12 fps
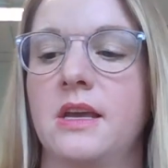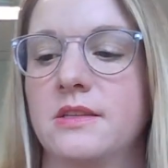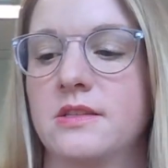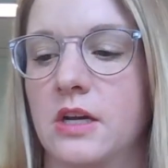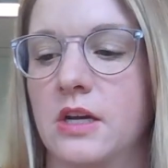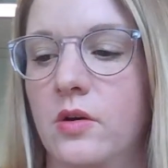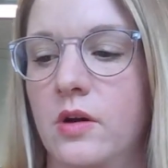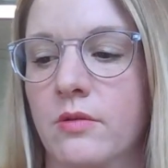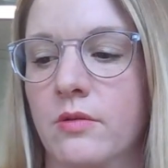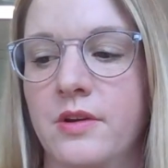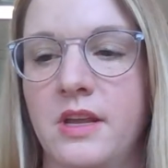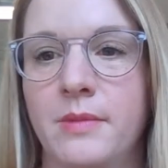So,
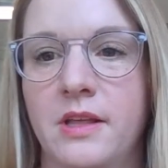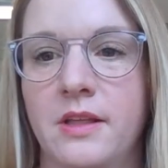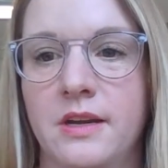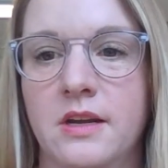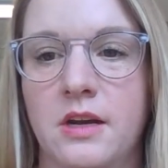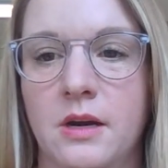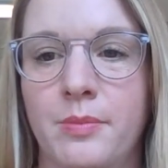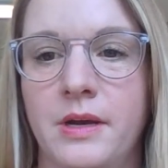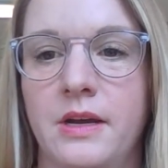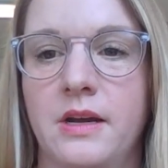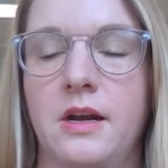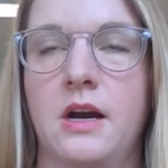Aronia
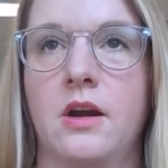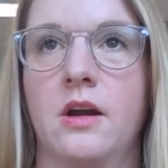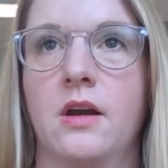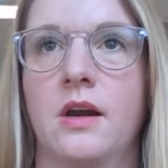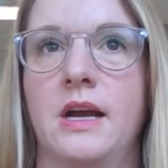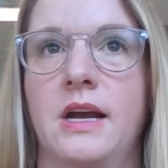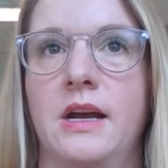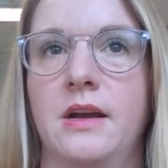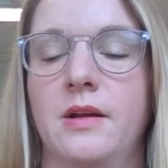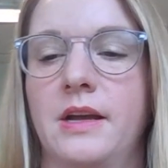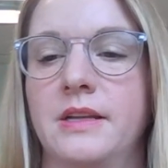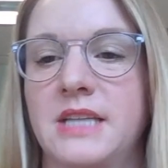melanocarpa are
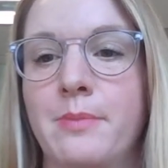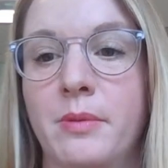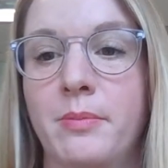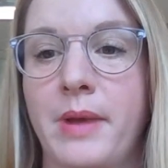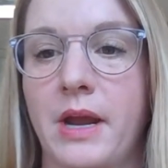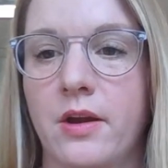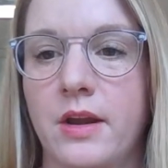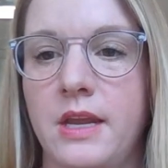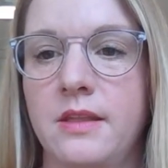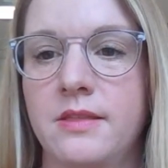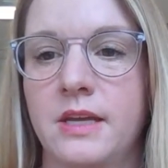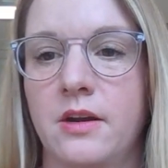uh, a type of
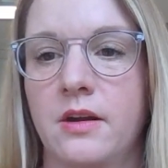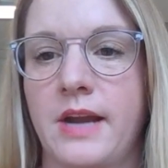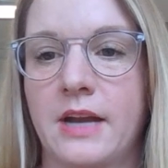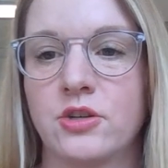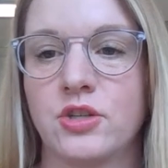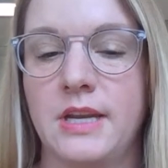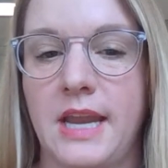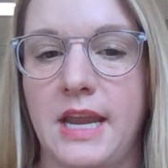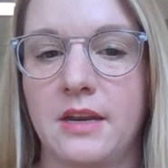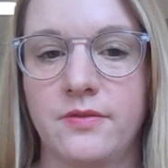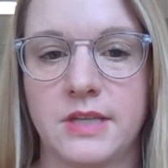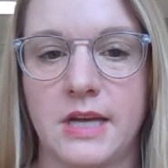berry that are actually
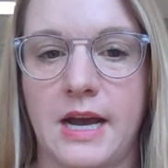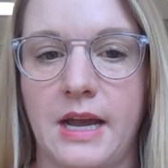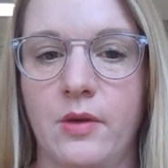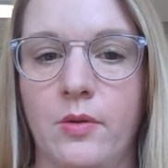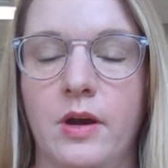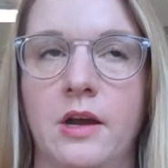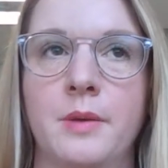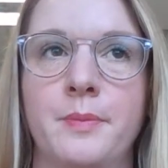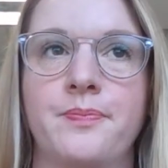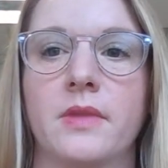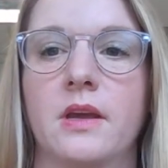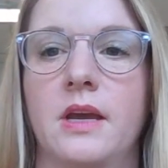native to Iowa.
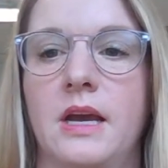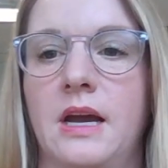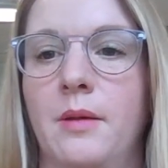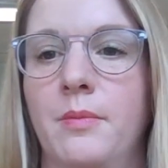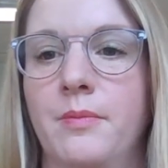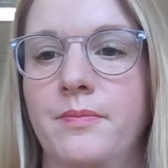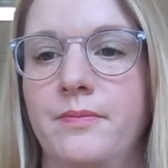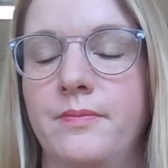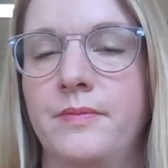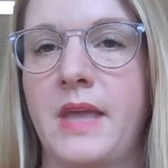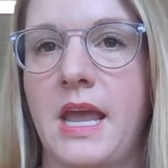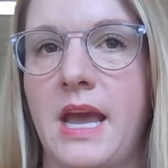Um,
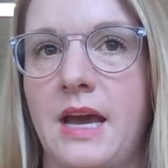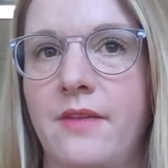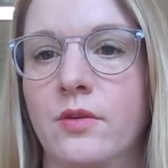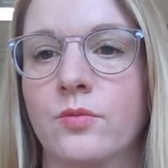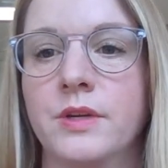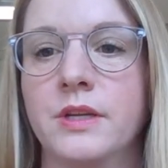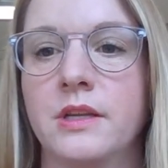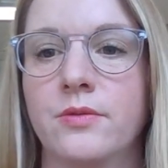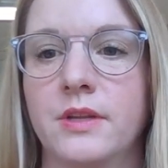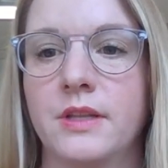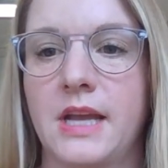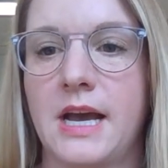they have a really,
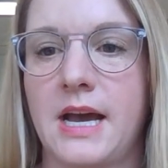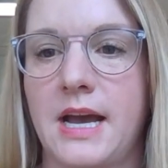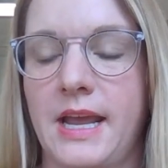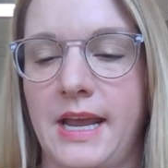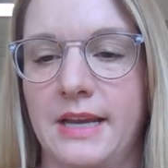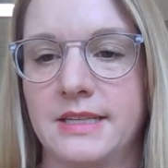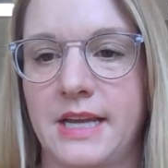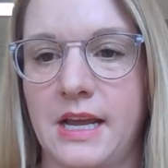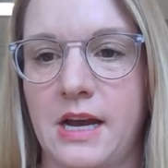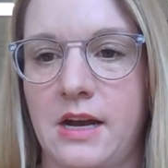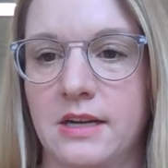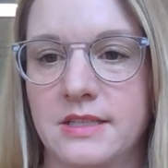really high
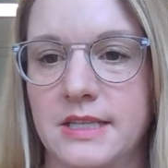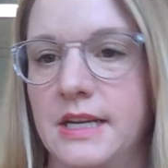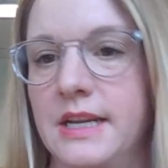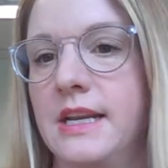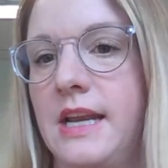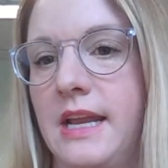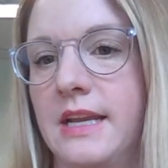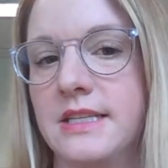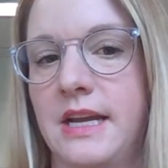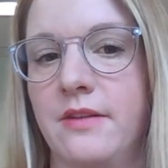antioxidant and anti